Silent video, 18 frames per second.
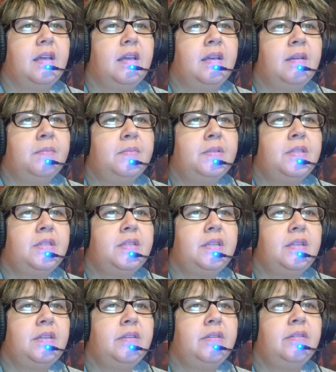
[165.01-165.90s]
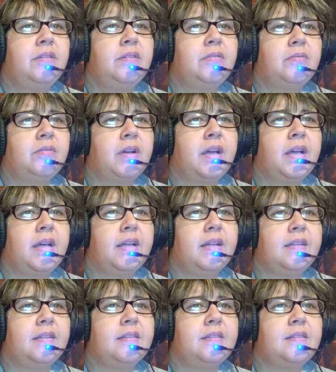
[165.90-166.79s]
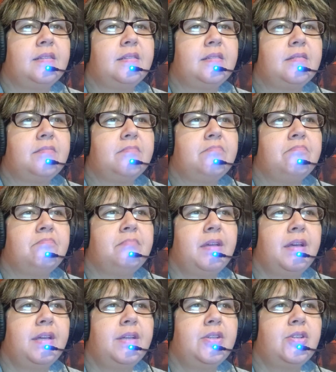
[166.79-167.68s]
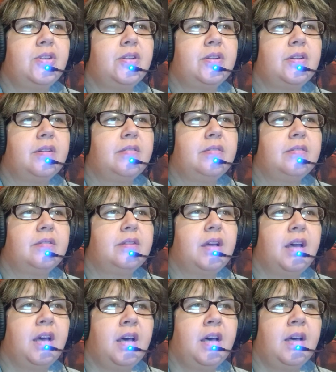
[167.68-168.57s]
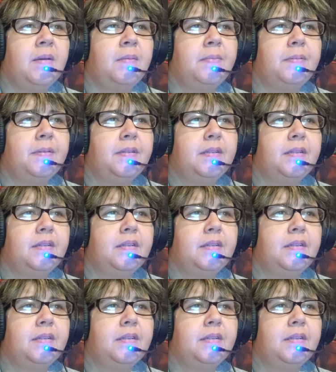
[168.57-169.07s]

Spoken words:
MCU threads measure up